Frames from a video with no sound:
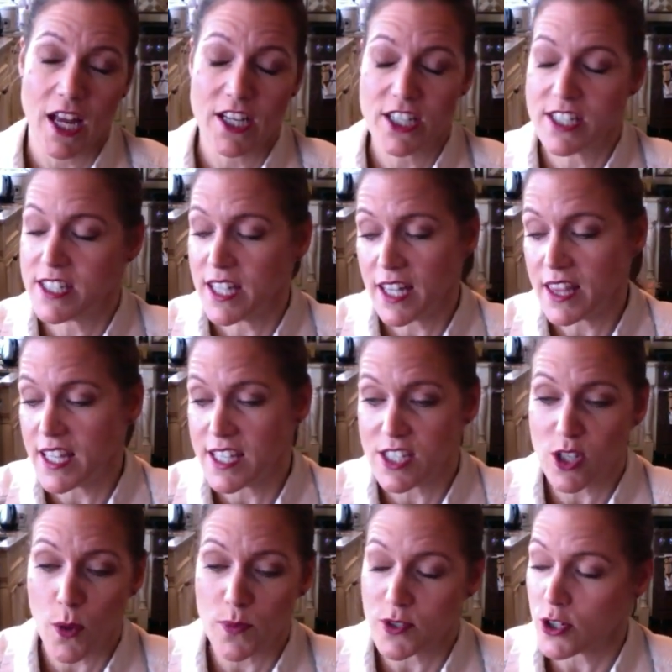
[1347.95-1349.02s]
I just think these
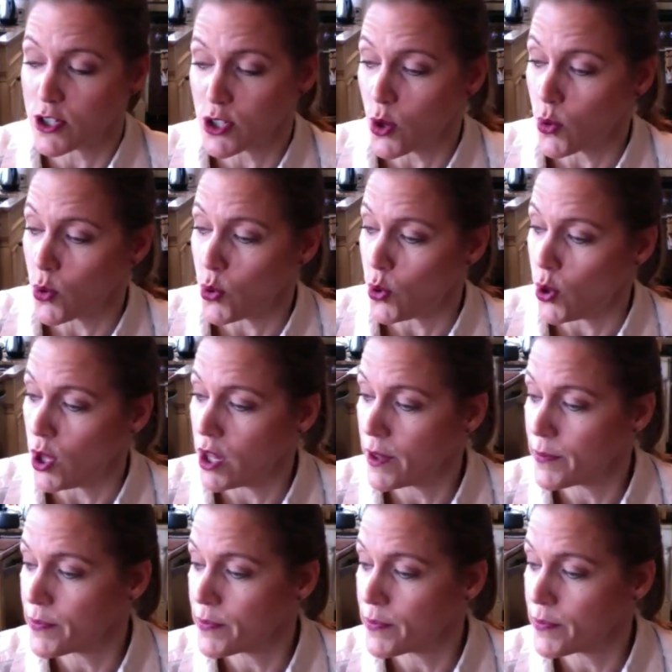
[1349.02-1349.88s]
soaps are so cool.